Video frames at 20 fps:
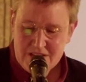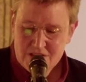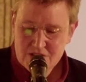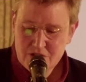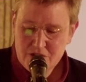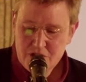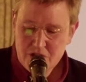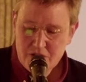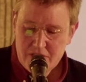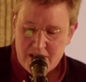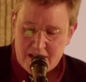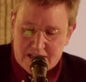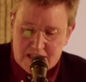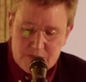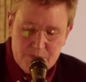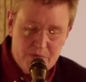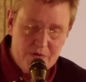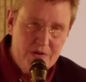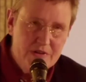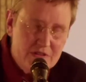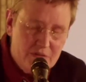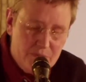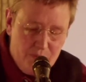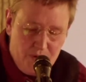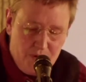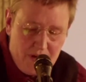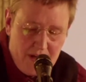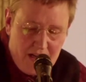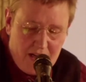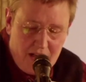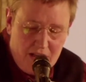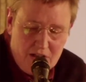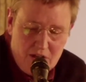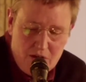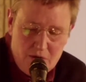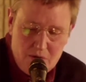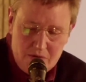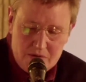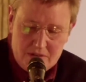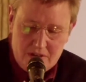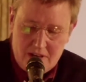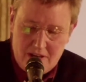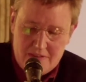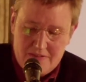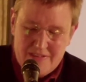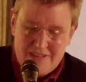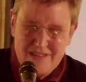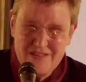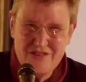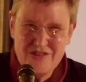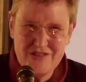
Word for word: So, you know that experience of putting clothes on that